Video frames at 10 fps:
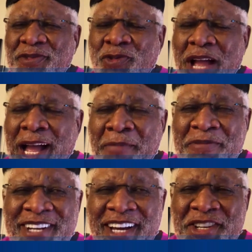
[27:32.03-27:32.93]
Well,
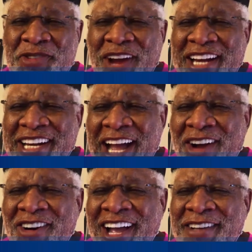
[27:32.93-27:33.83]
I'm telling you right
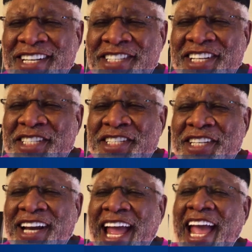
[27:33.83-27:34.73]
now, and since this
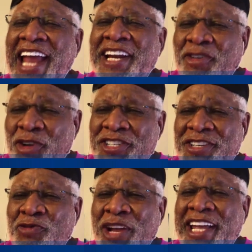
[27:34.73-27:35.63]
is an added
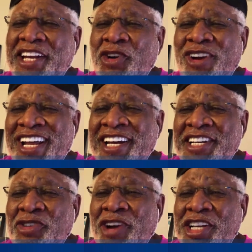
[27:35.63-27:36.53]
question, we get to go in
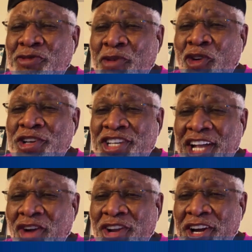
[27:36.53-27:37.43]
any direction we want to
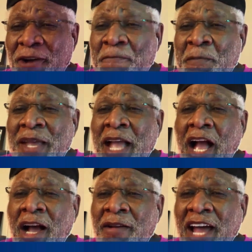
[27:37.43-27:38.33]
go, you know.
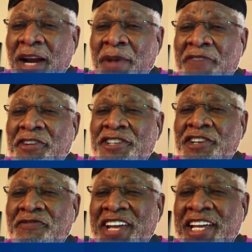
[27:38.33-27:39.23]
A lot of my
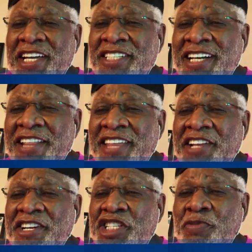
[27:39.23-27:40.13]
friends are vegans, and they
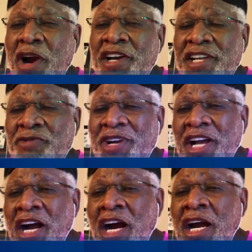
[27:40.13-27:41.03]
think they're smarter than
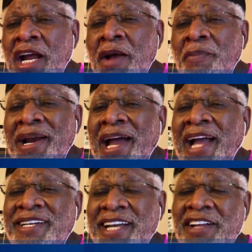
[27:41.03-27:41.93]
we are, but
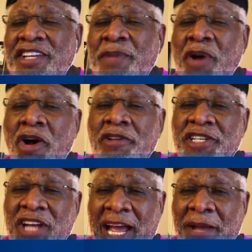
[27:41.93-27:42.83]
I tell them all
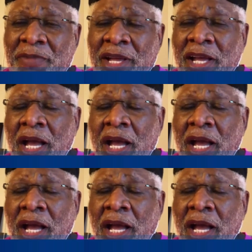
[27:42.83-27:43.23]
the time,